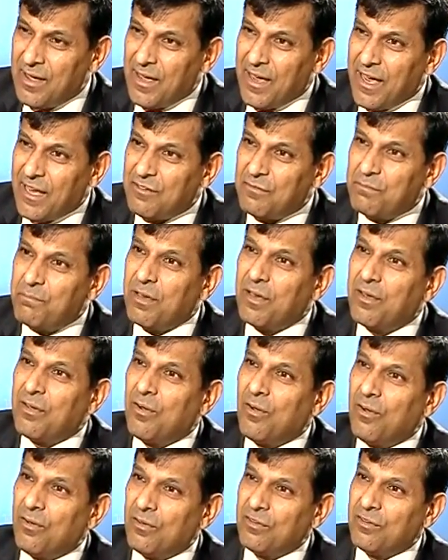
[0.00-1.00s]
It's
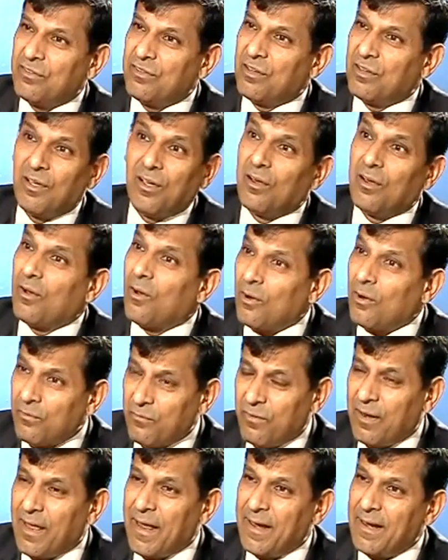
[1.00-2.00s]
because a lot of
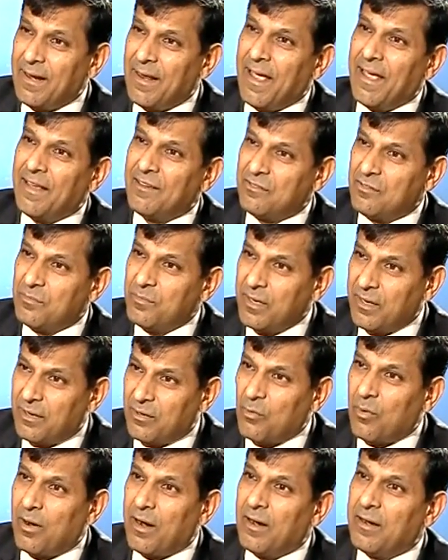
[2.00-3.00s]
land has to be
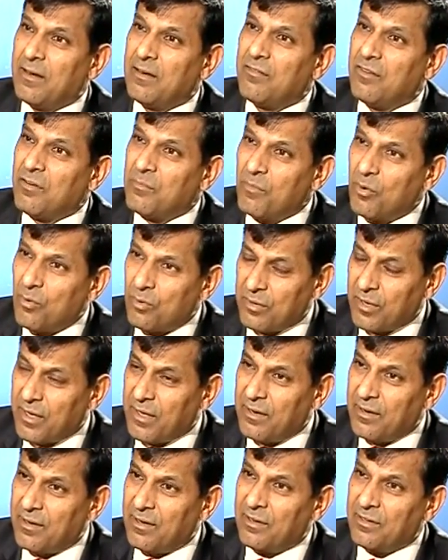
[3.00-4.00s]
acquired in remote
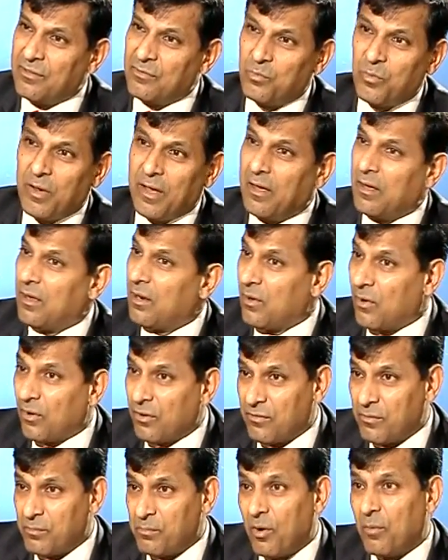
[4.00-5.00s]
areas where a lot
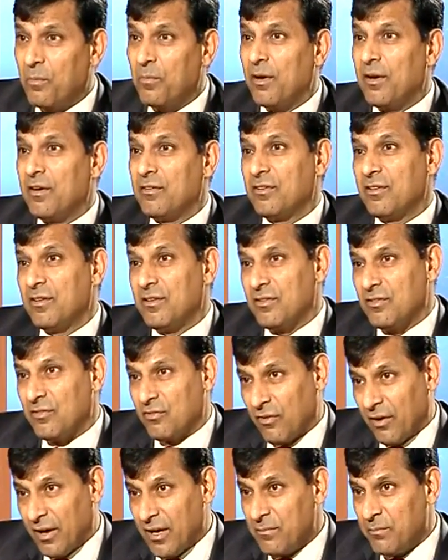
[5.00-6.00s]
of the population is
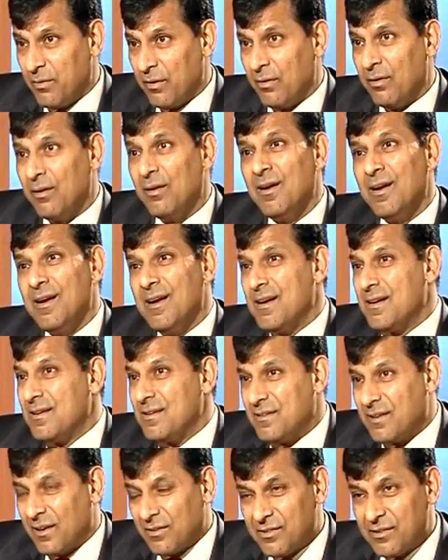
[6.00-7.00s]
tribal,
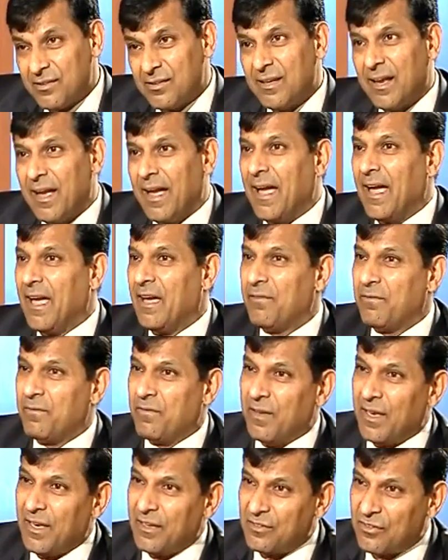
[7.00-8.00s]
doesn't have
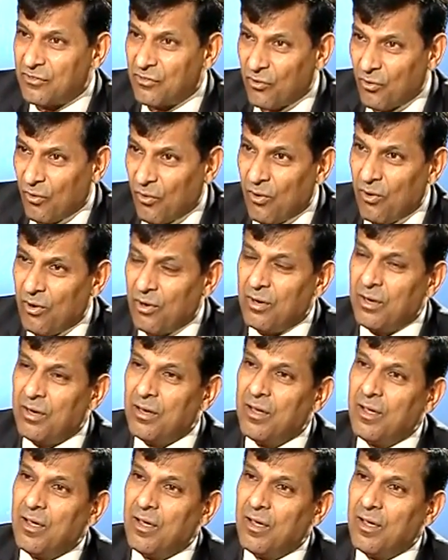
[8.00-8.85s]
a strong